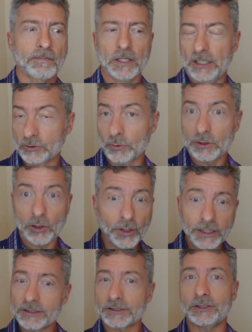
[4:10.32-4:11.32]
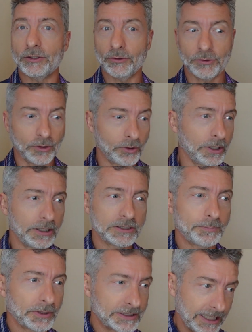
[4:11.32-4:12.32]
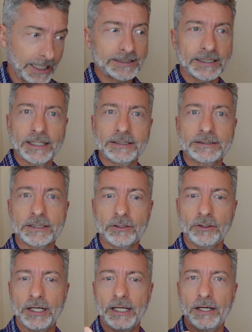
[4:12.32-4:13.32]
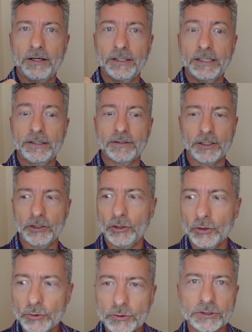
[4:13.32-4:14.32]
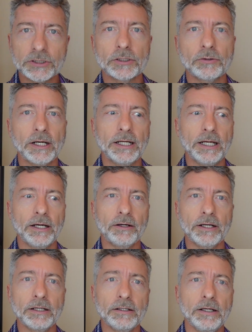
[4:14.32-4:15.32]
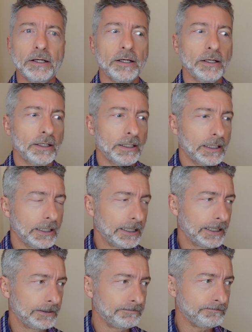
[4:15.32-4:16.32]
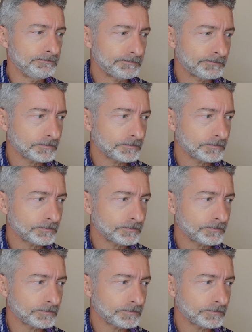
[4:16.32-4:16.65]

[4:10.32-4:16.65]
that's what lawyers do. Lawyers protect against the gray area. They use the gray area. Laws